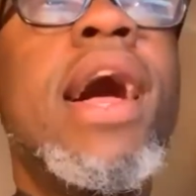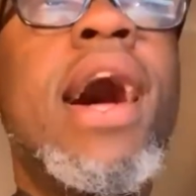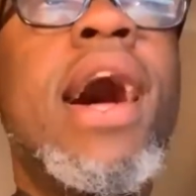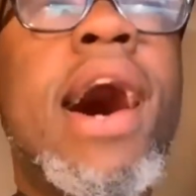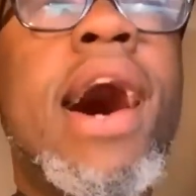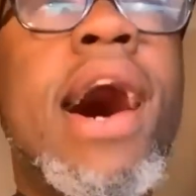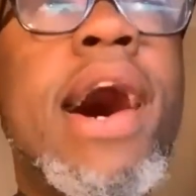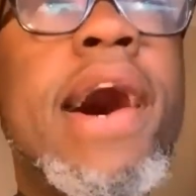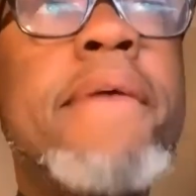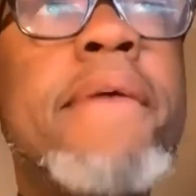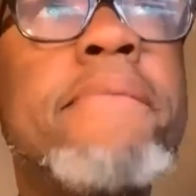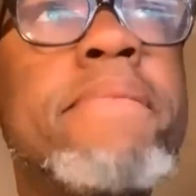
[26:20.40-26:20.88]

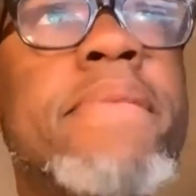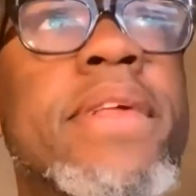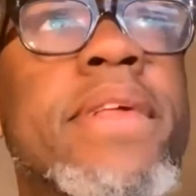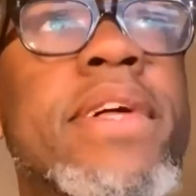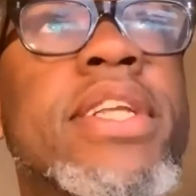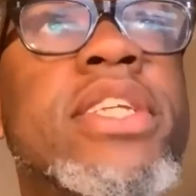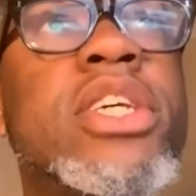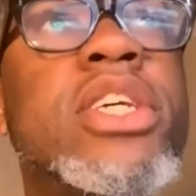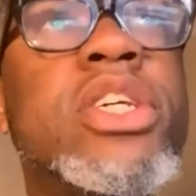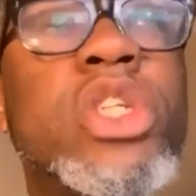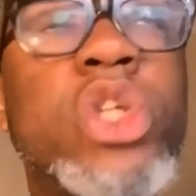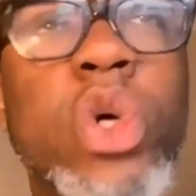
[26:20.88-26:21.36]

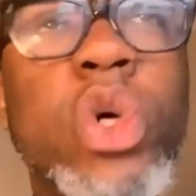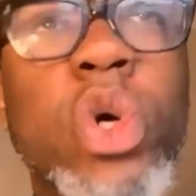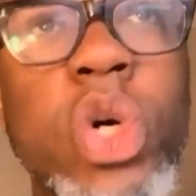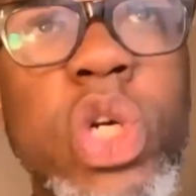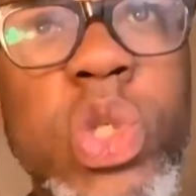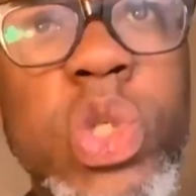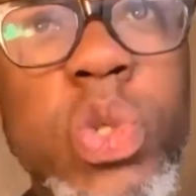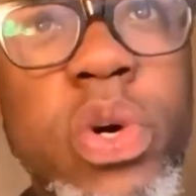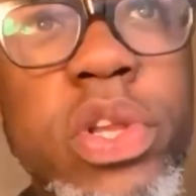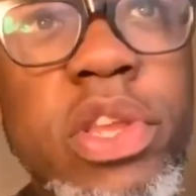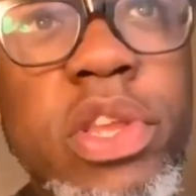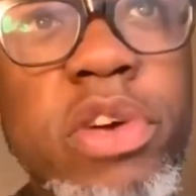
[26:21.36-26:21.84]
to talk
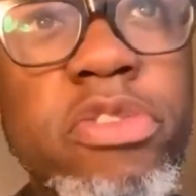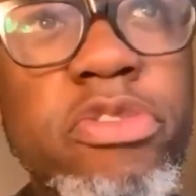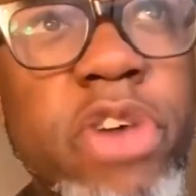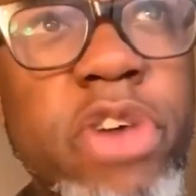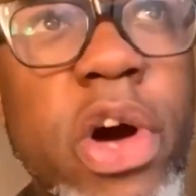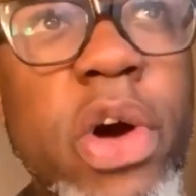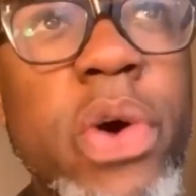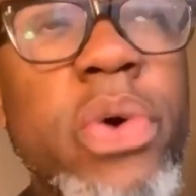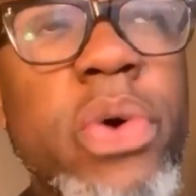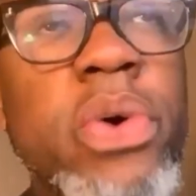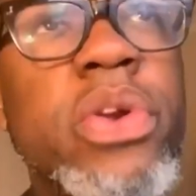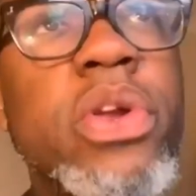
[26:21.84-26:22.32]
to on the
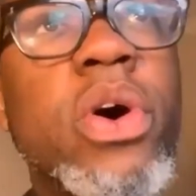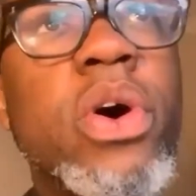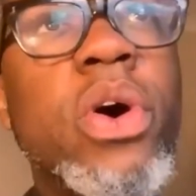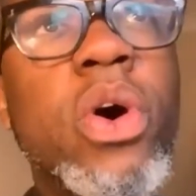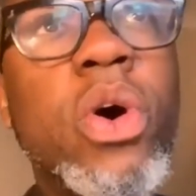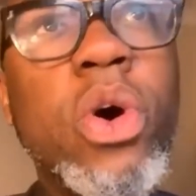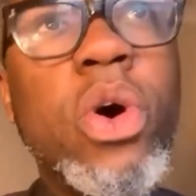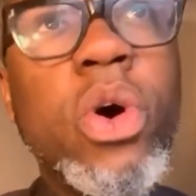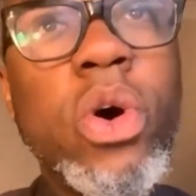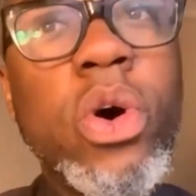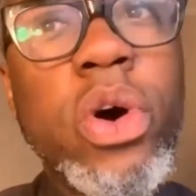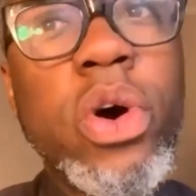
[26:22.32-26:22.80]
phone,
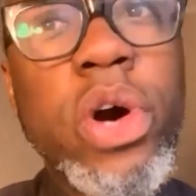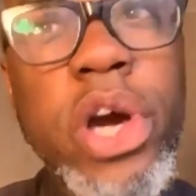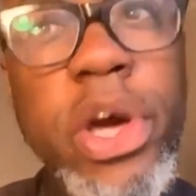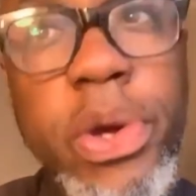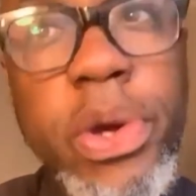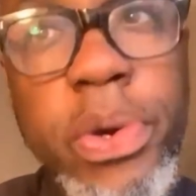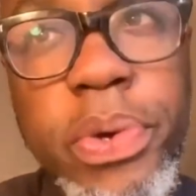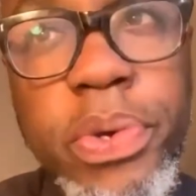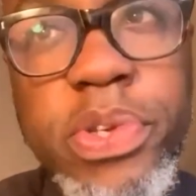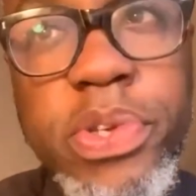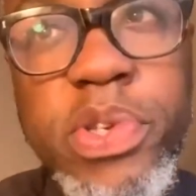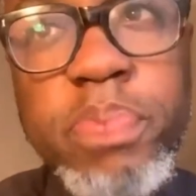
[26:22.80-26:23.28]
or
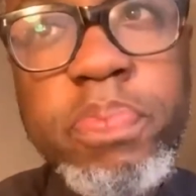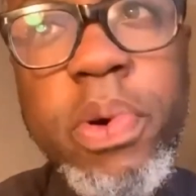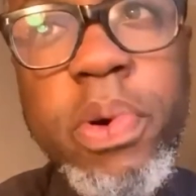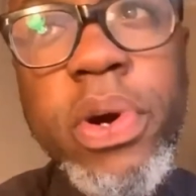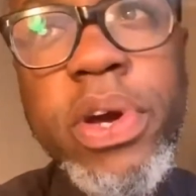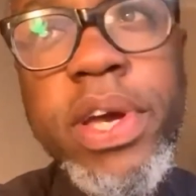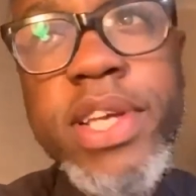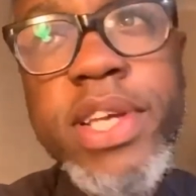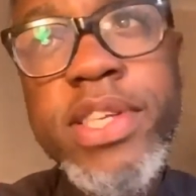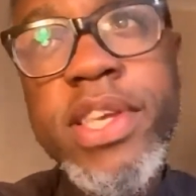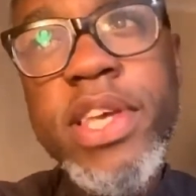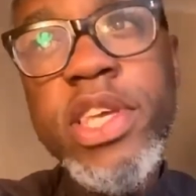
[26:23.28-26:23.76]
whose
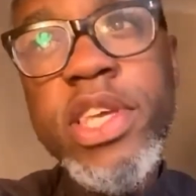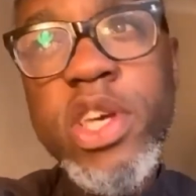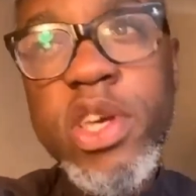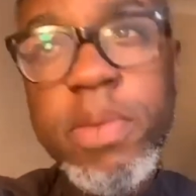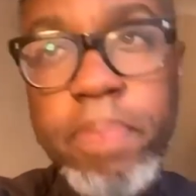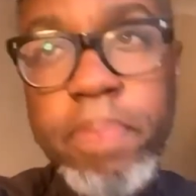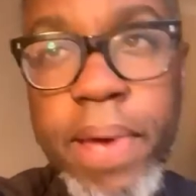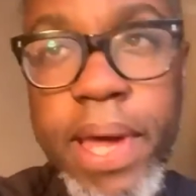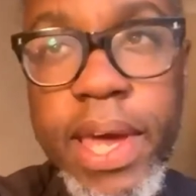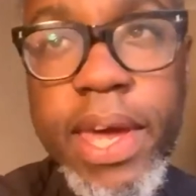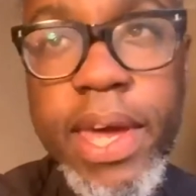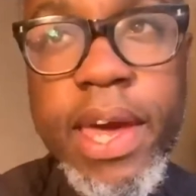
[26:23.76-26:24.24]
book is it you'd
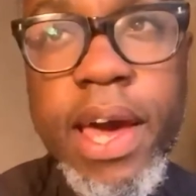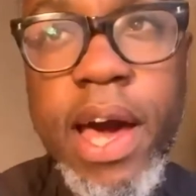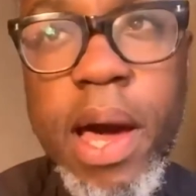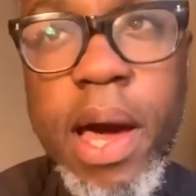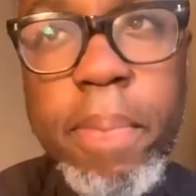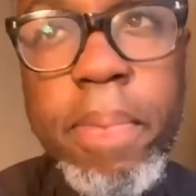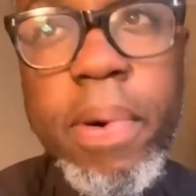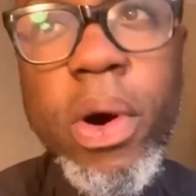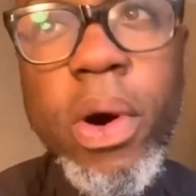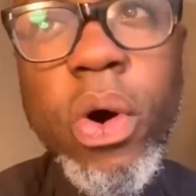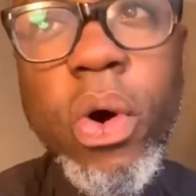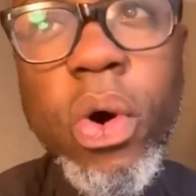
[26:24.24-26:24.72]
pick
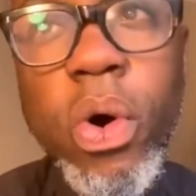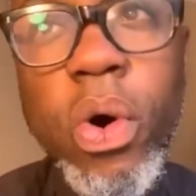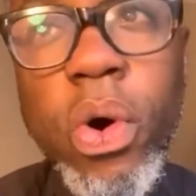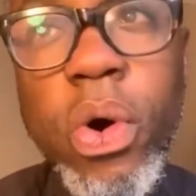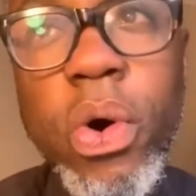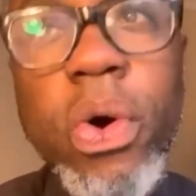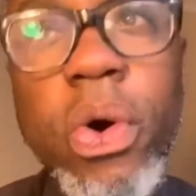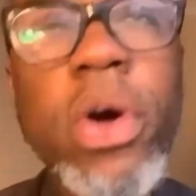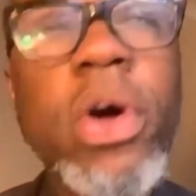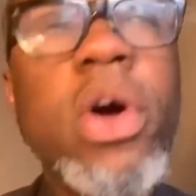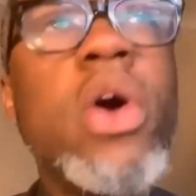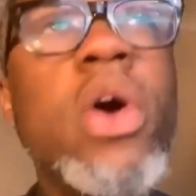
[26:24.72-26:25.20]
up,
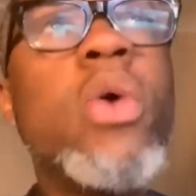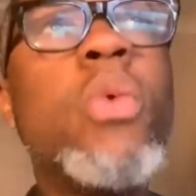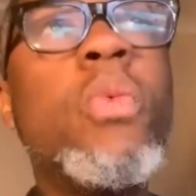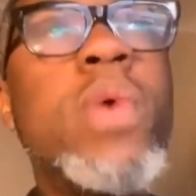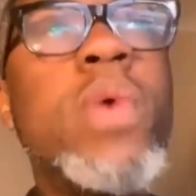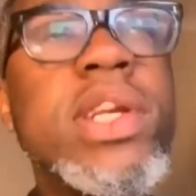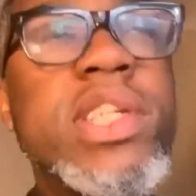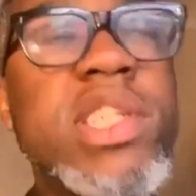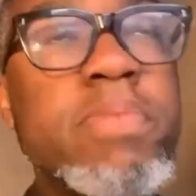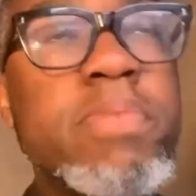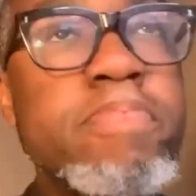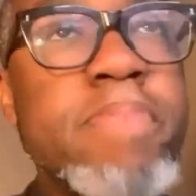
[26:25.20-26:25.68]
or
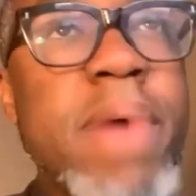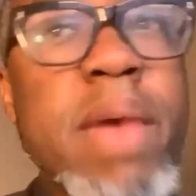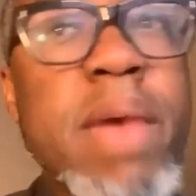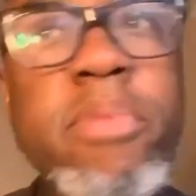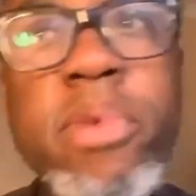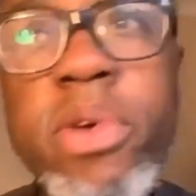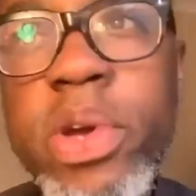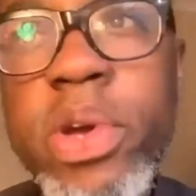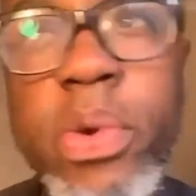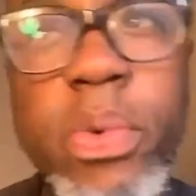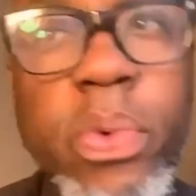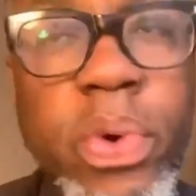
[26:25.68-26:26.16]
which
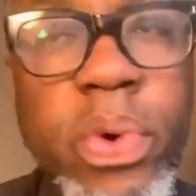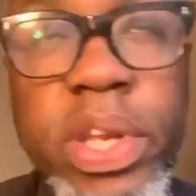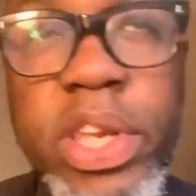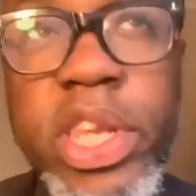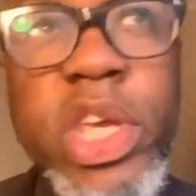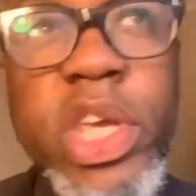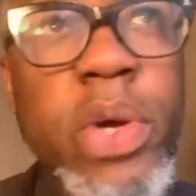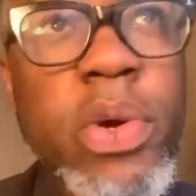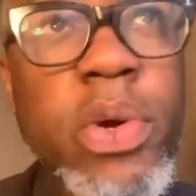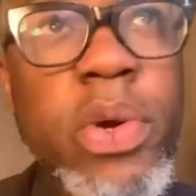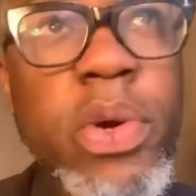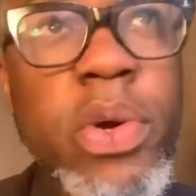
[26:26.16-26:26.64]
memory would
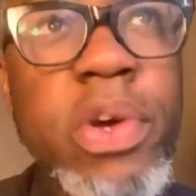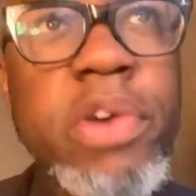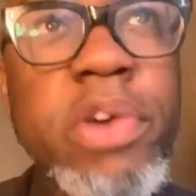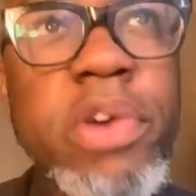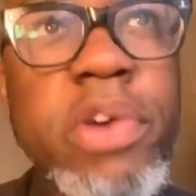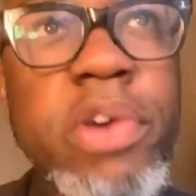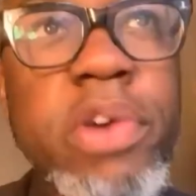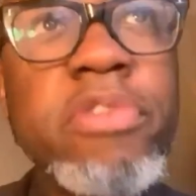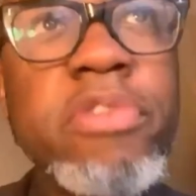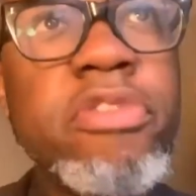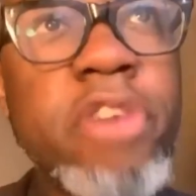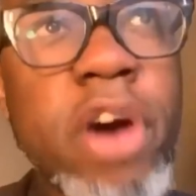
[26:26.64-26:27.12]
you
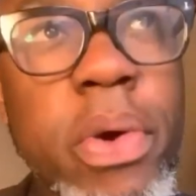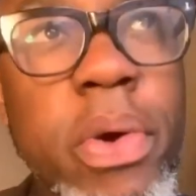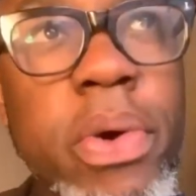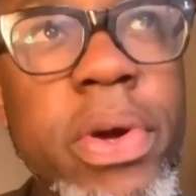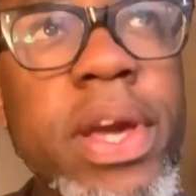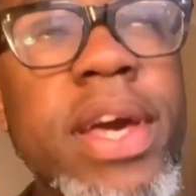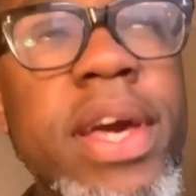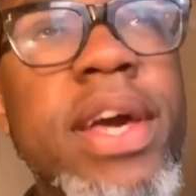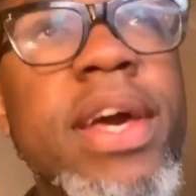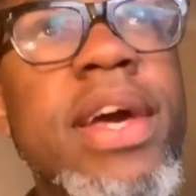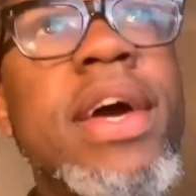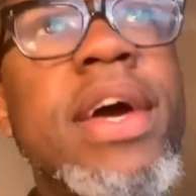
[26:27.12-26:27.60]
evoke
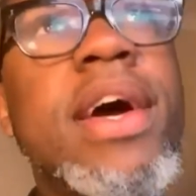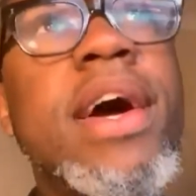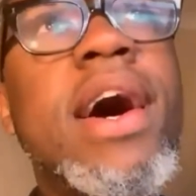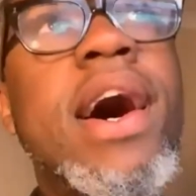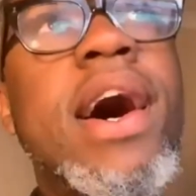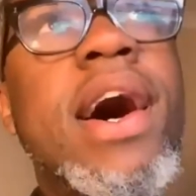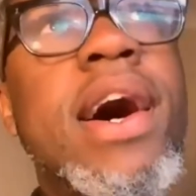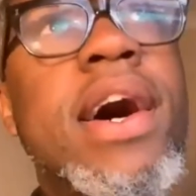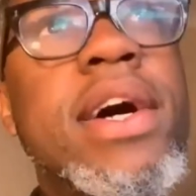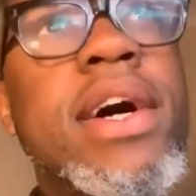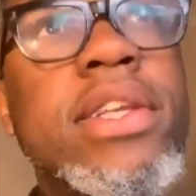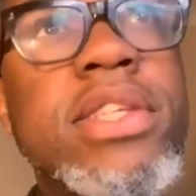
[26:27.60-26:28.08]

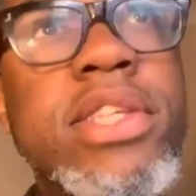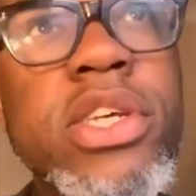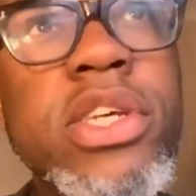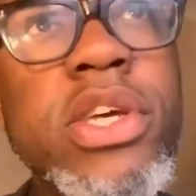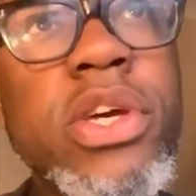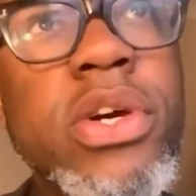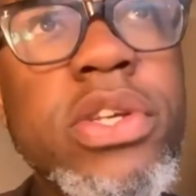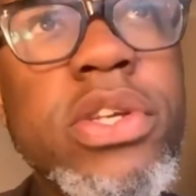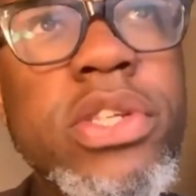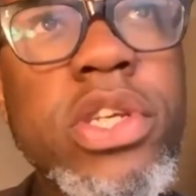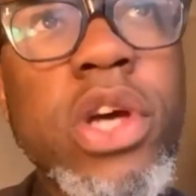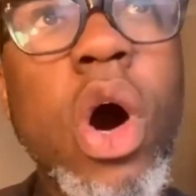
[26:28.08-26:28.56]

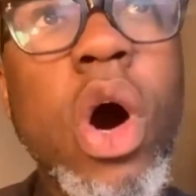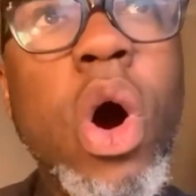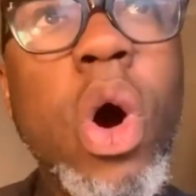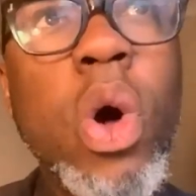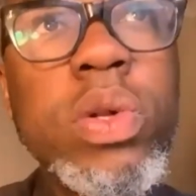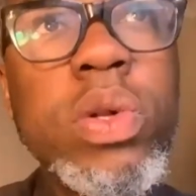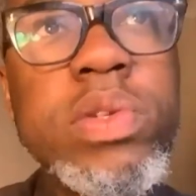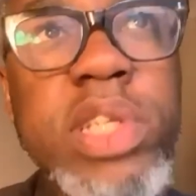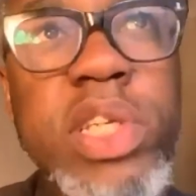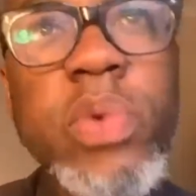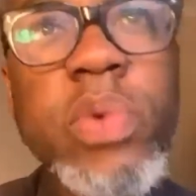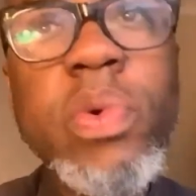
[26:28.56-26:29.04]
to
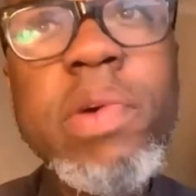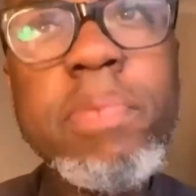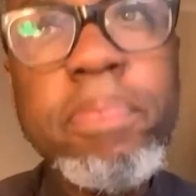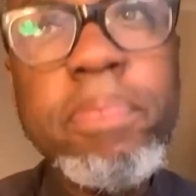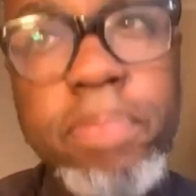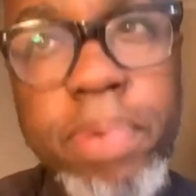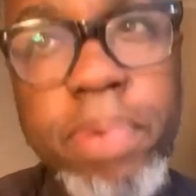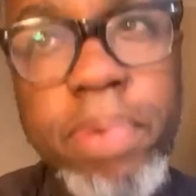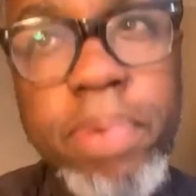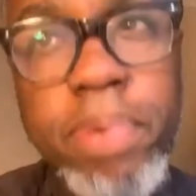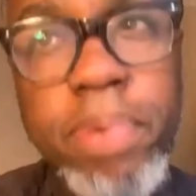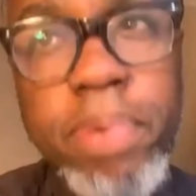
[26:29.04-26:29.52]
hold you in
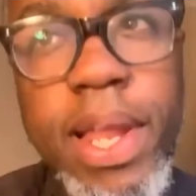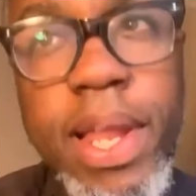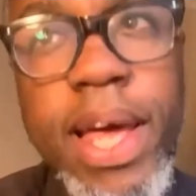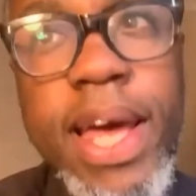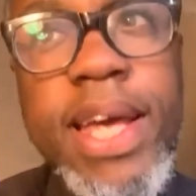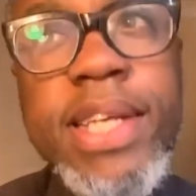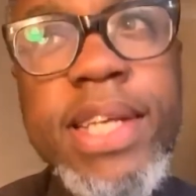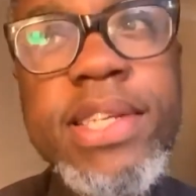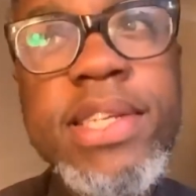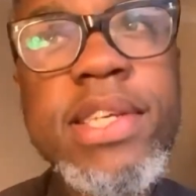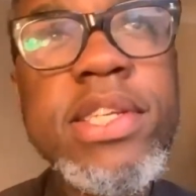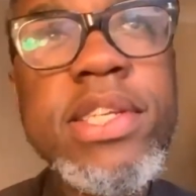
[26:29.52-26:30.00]
place
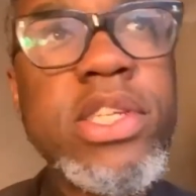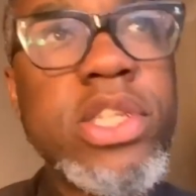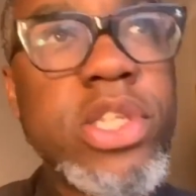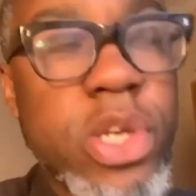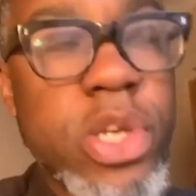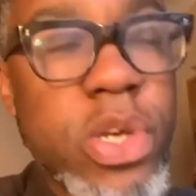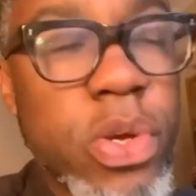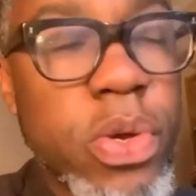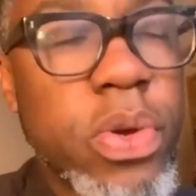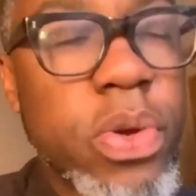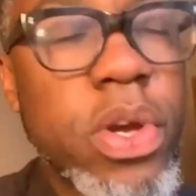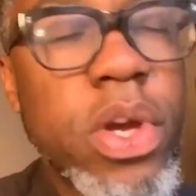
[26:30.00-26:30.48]
and
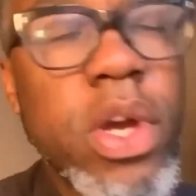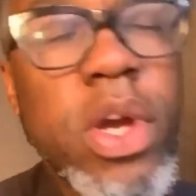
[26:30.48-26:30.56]
to